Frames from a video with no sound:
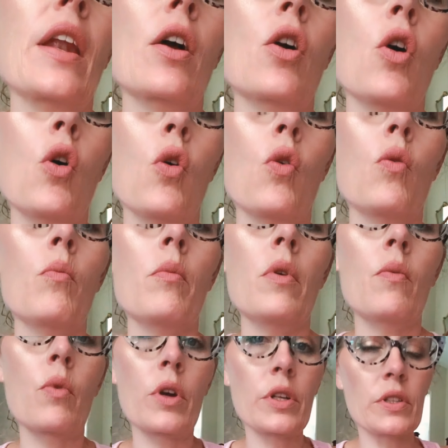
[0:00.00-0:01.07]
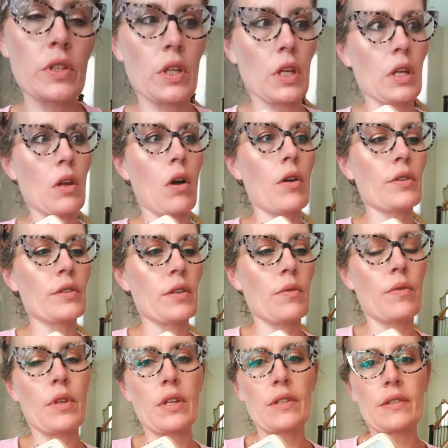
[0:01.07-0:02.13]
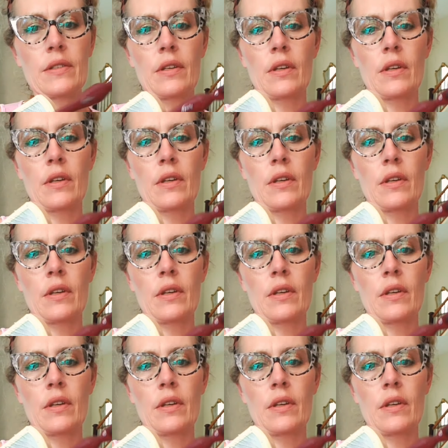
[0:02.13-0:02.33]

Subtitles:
a comb works good. Also, this